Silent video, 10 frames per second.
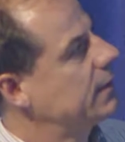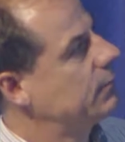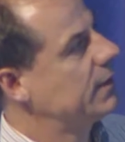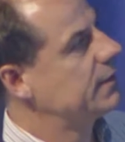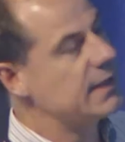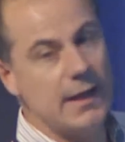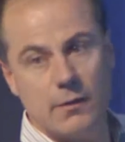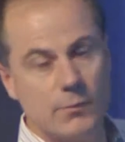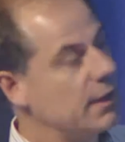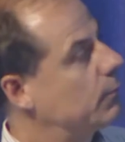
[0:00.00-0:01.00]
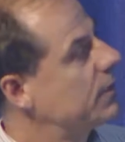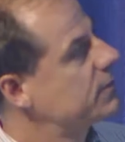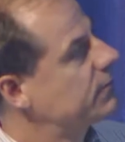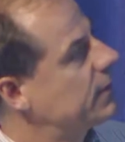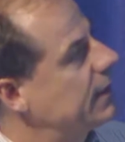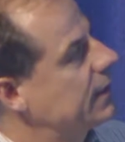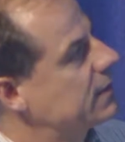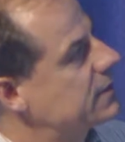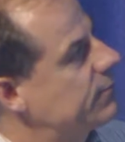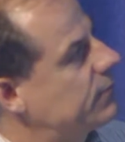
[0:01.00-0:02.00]
and went down when it wasn't flooding,
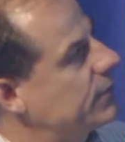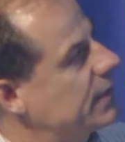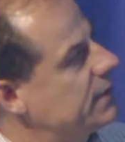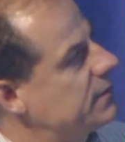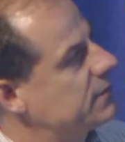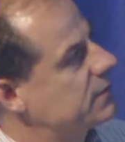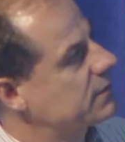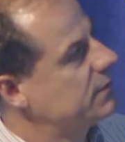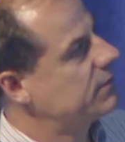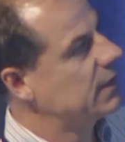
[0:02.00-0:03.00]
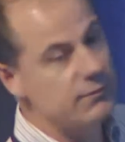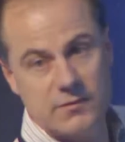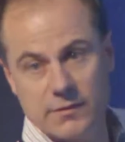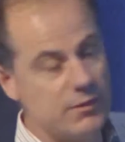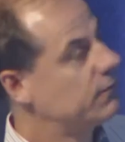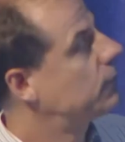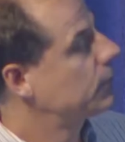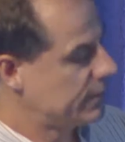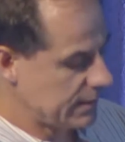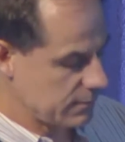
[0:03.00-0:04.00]
except for 1965 and
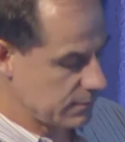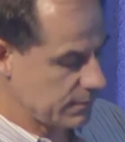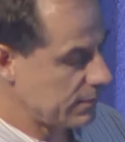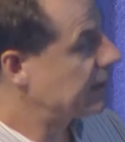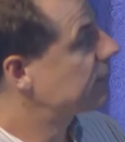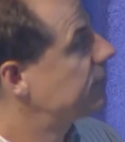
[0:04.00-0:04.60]
74 when the lake